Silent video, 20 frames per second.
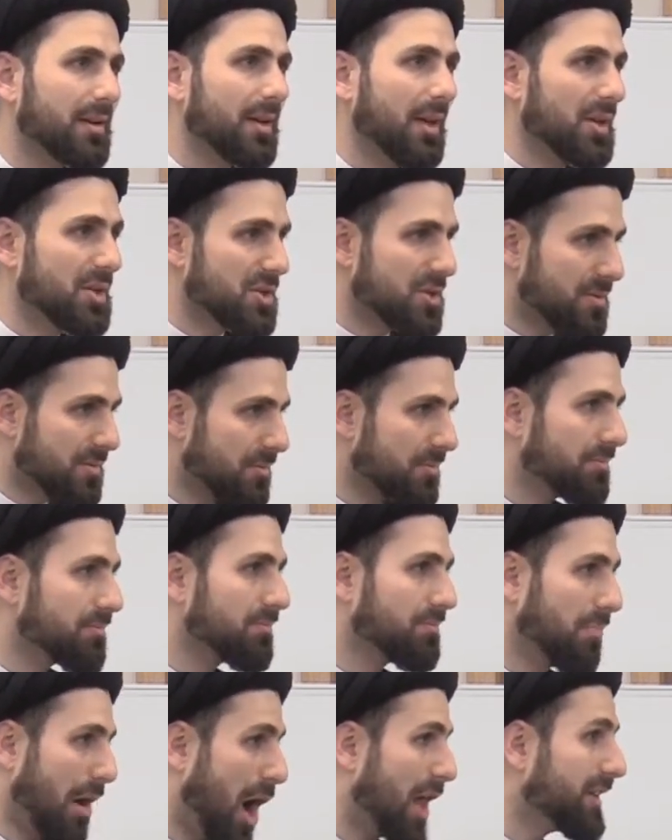is
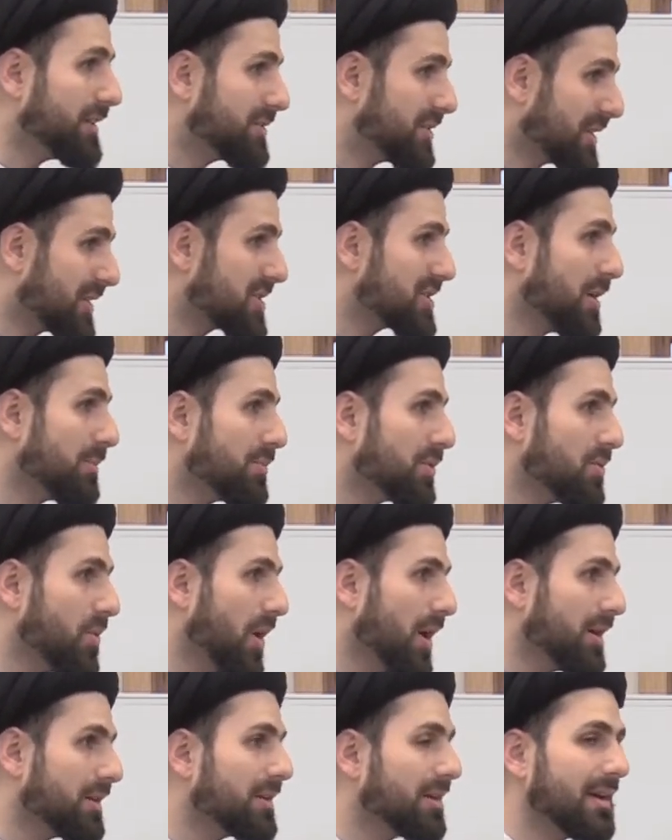politics, number
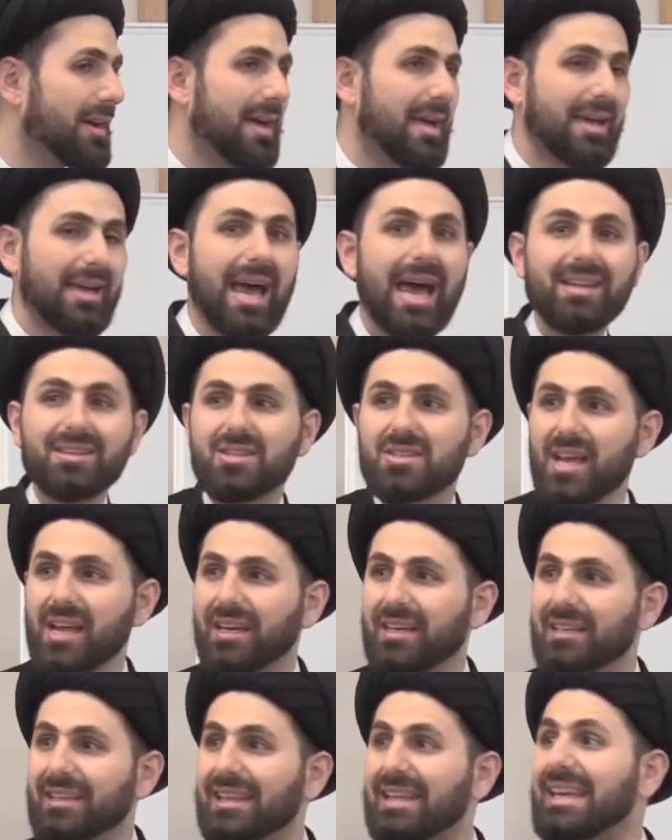one. And
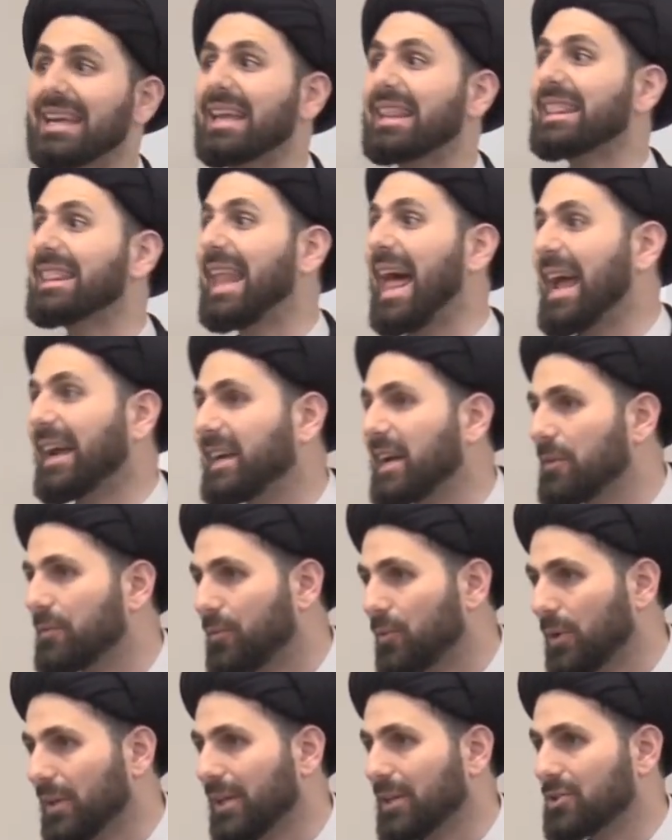secondly, lack of
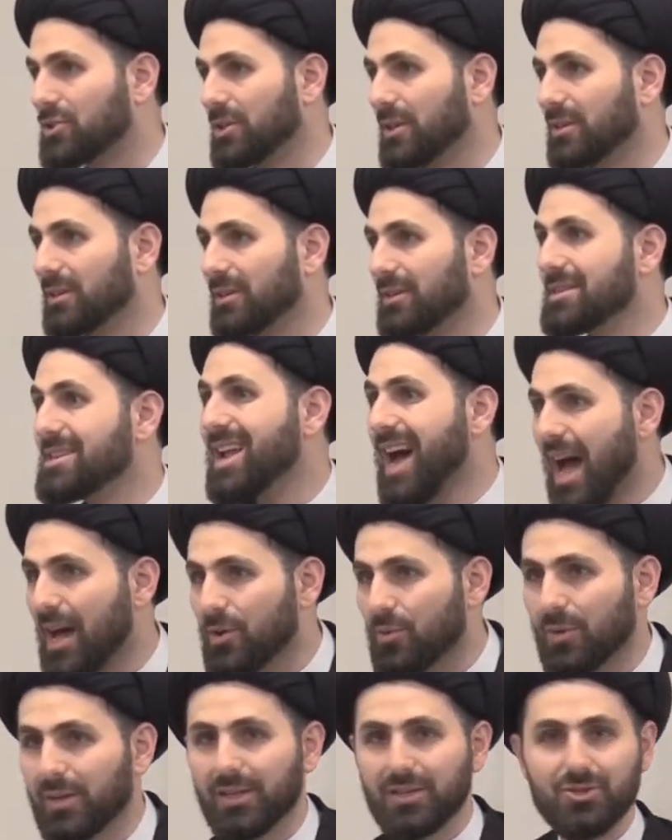religion, not
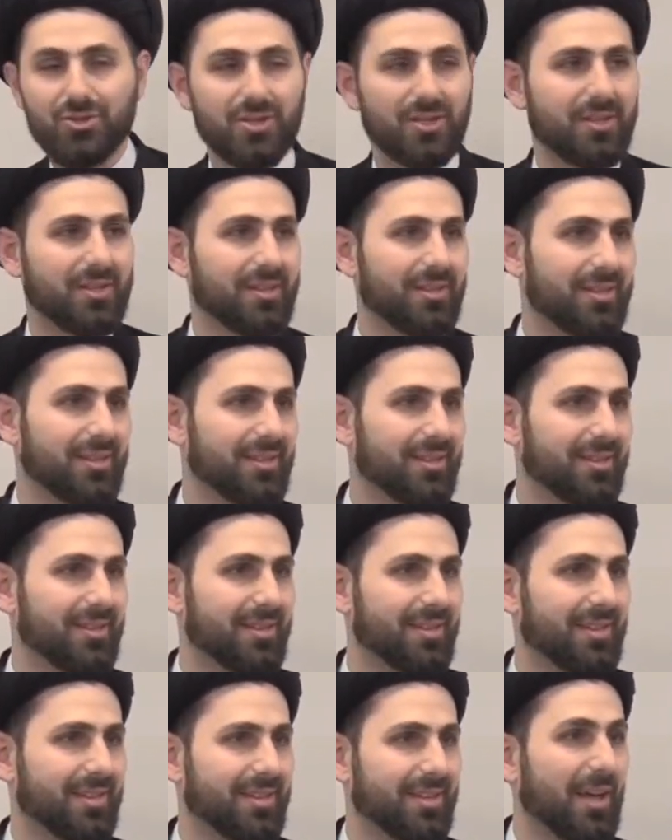religion.
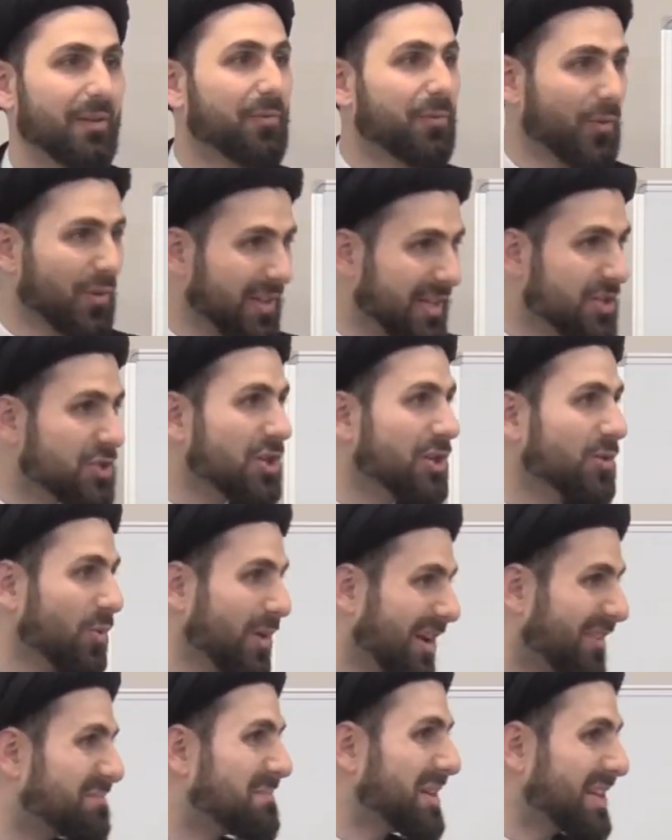If religion would
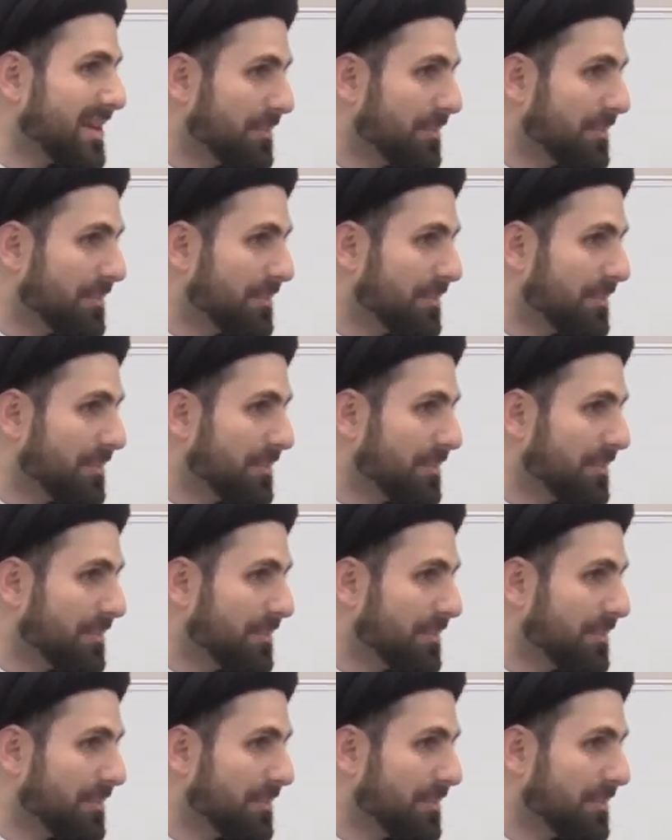have been